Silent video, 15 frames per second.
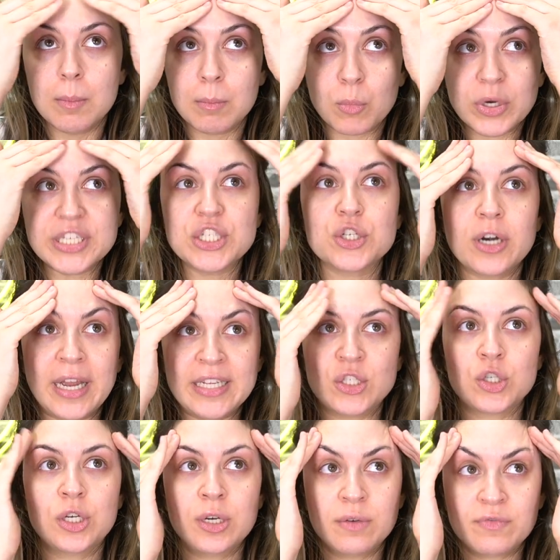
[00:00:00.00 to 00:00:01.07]

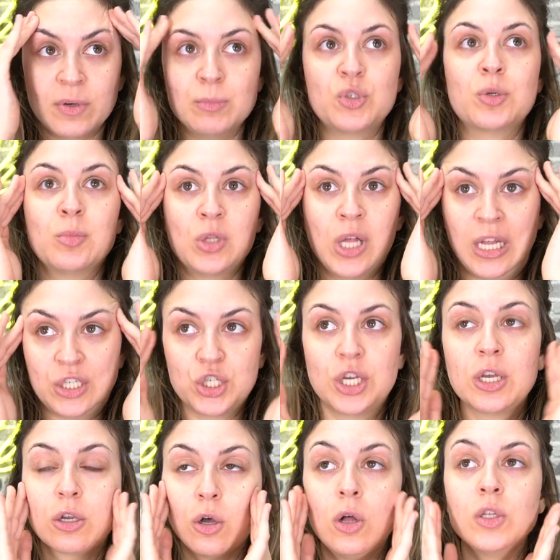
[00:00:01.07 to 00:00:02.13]
moisturizer from
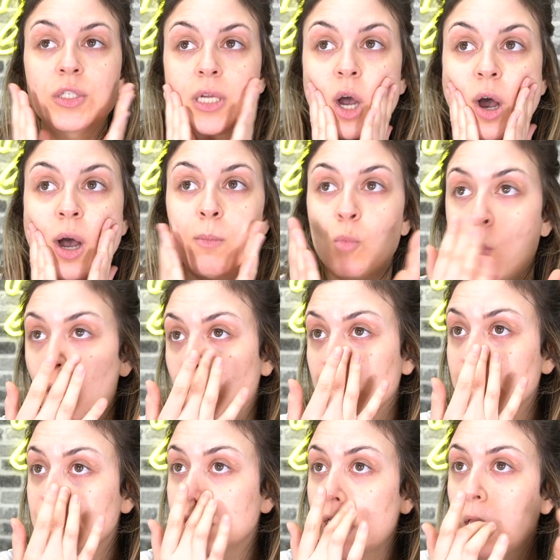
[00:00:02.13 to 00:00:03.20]
Dermalogica called Calm
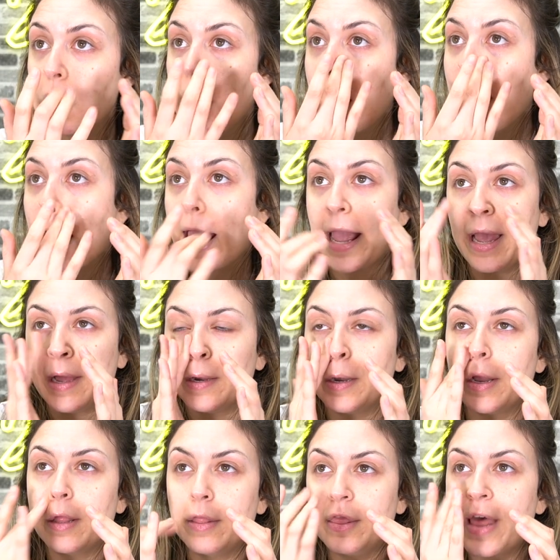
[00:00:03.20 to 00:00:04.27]
Water Gel
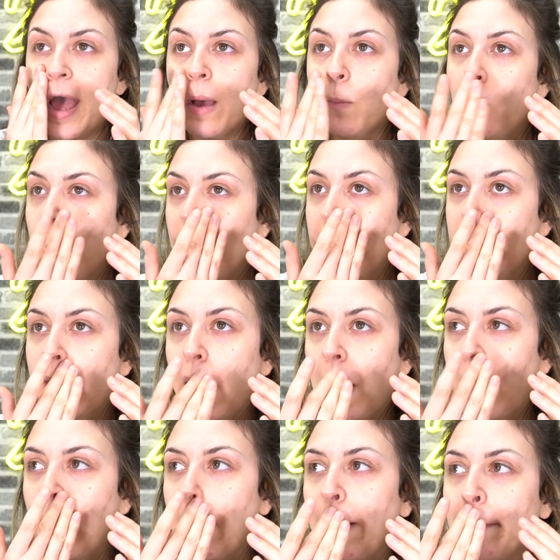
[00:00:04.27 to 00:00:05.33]
and that one
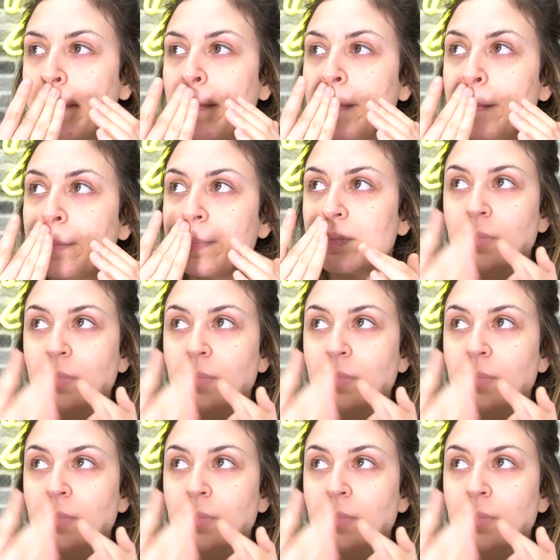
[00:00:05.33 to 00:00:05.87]
um,